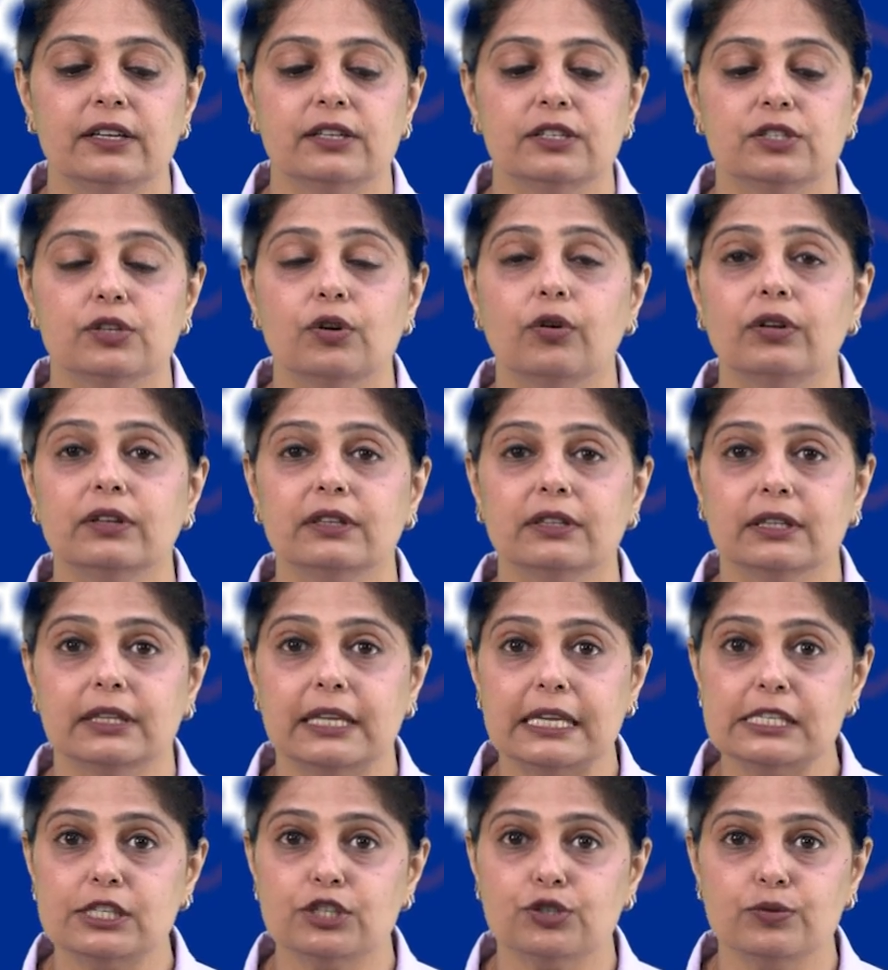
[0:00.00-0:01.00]
So,
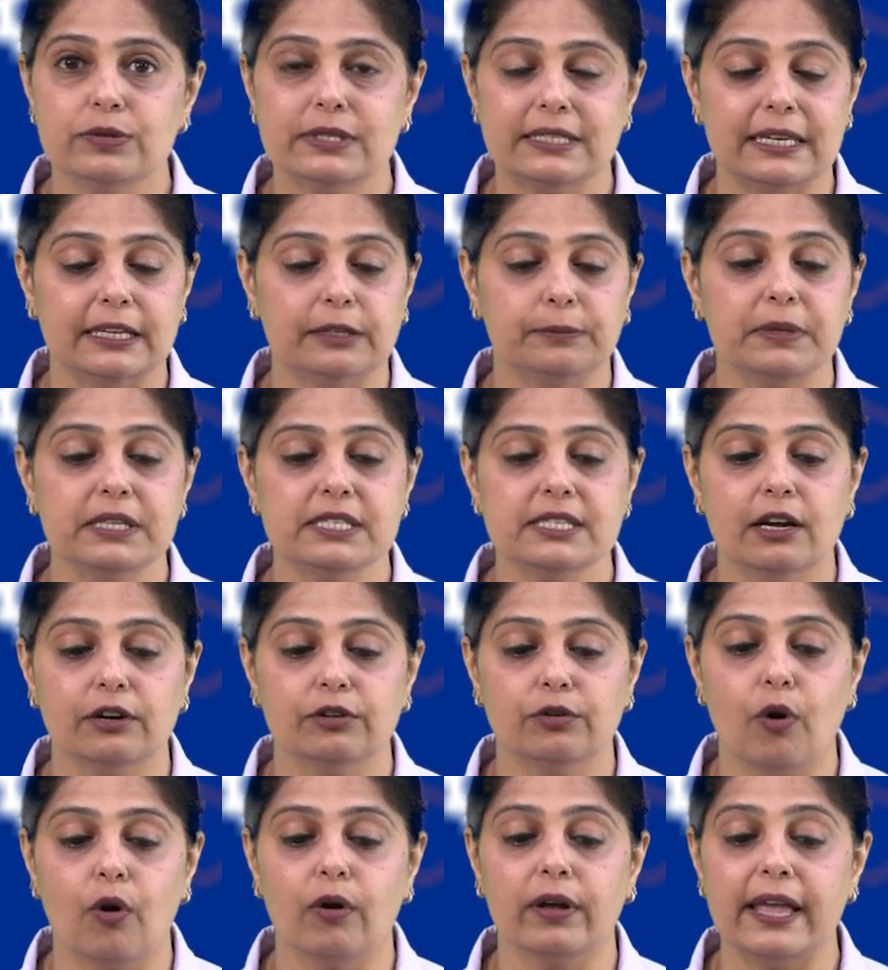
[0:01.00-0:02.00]
these two statements are
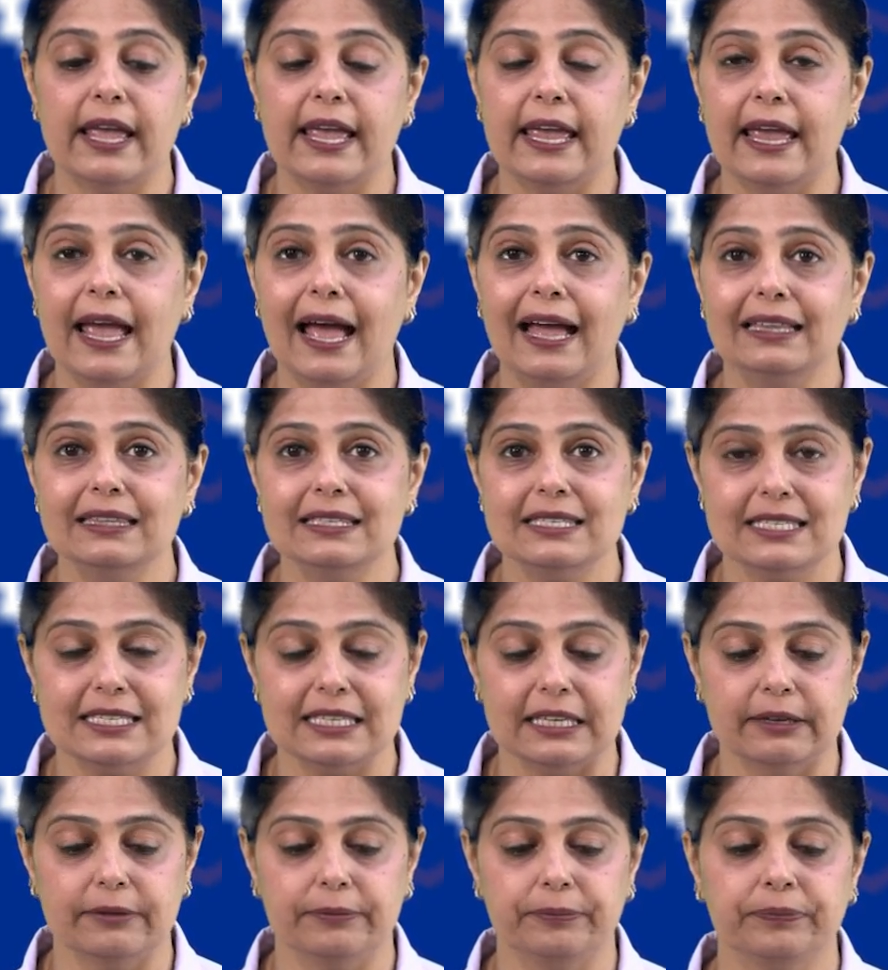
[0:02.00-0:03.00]
wrong, A and C.